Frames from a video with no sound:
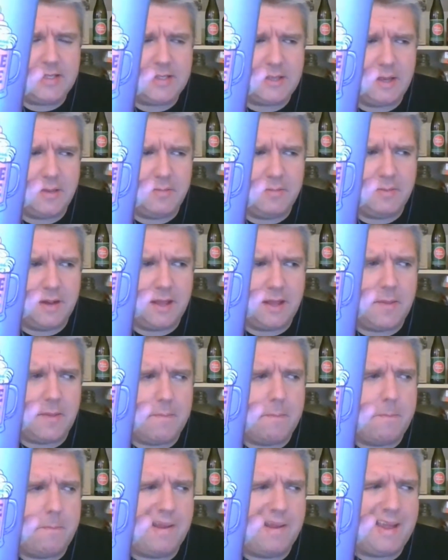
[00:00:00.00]
It's um, like
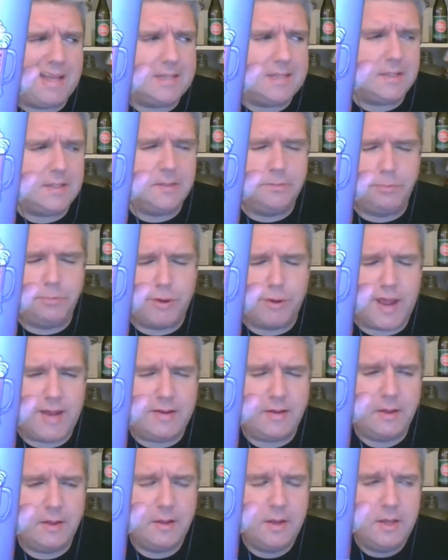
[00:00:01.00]
a plattered
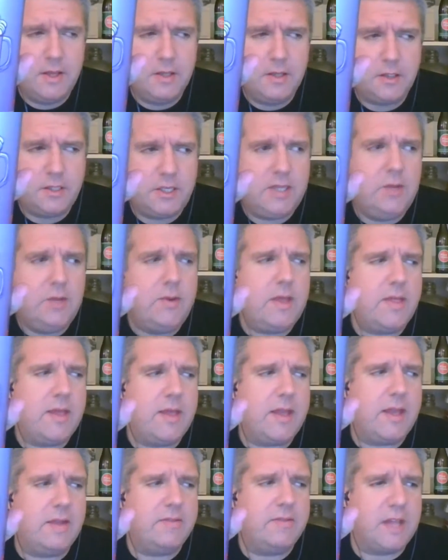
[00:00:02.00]
bread, so you do get
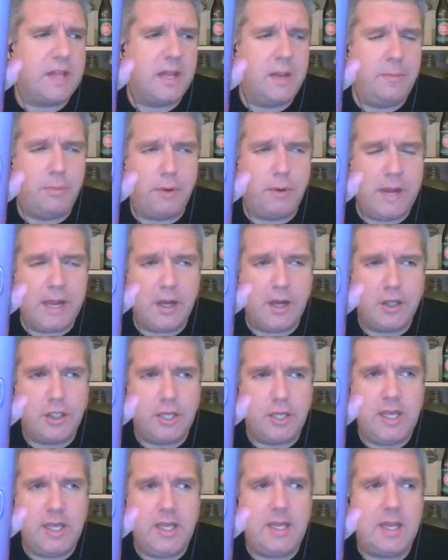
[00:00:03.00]
that kind of slightly brioche,
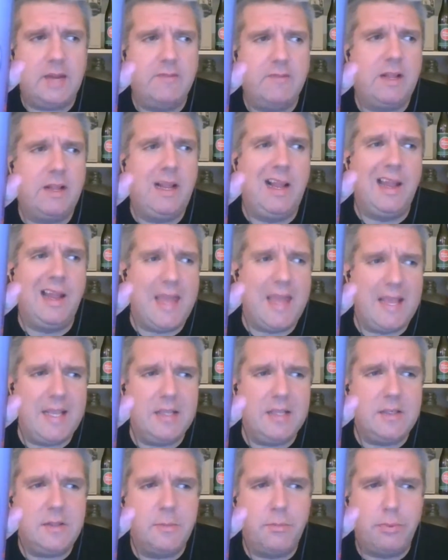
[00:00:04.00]
kind of
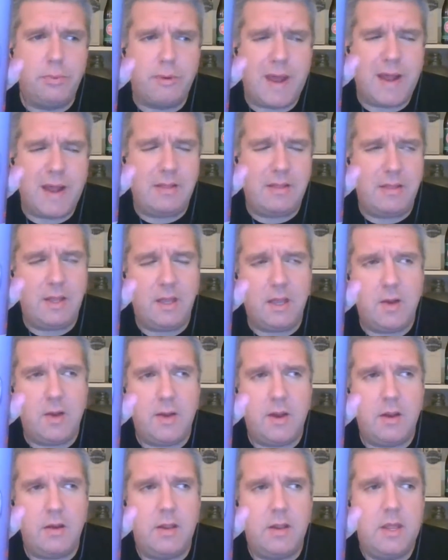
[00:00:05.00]
glazed bread thing
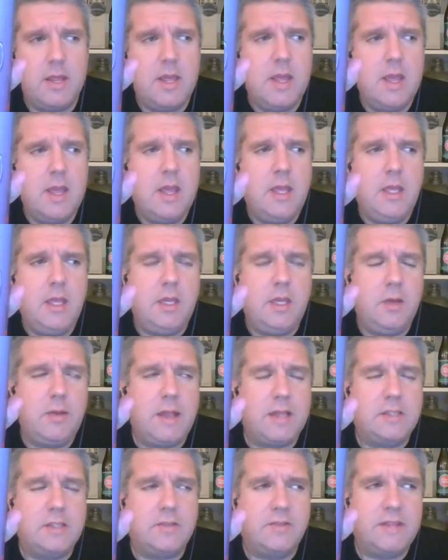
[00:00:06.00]
going on. You do
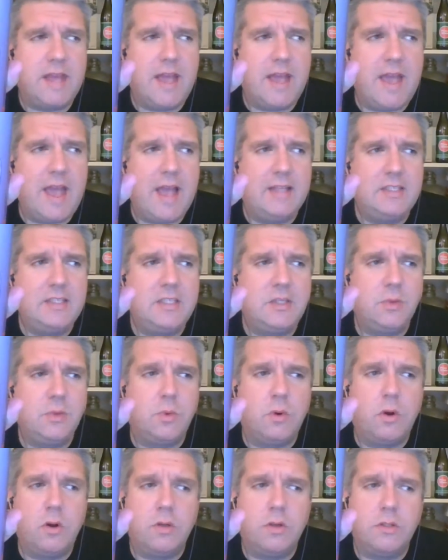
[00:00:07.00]
get something that heads
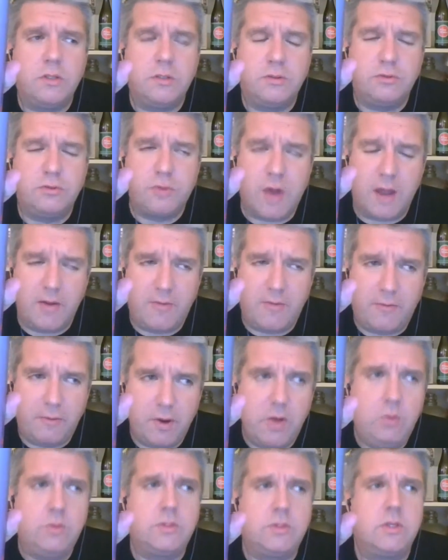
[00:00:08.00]
towards dried
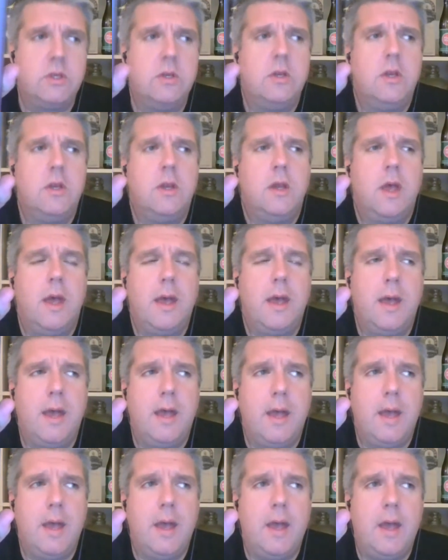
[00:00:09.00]
fruits,
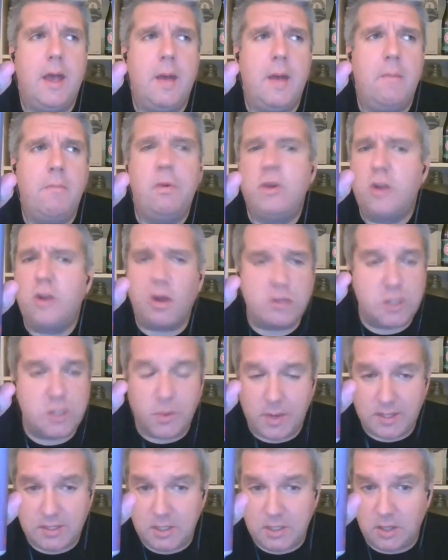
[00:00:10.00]
uh, but not
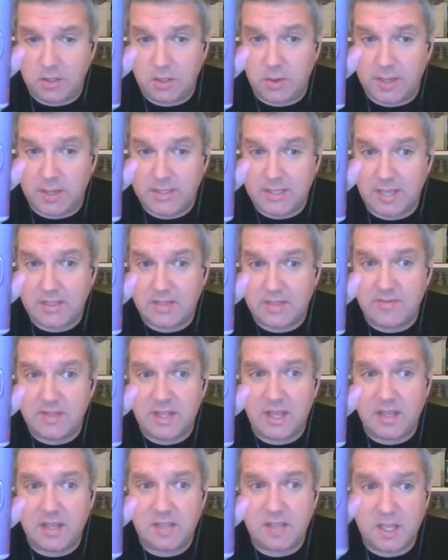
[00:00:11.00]
too not too excessive
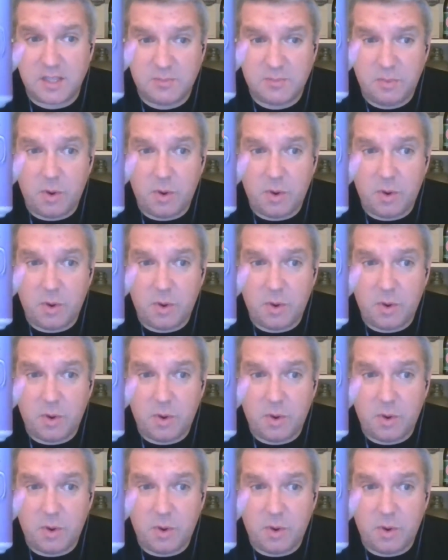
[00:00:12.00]
in that sense.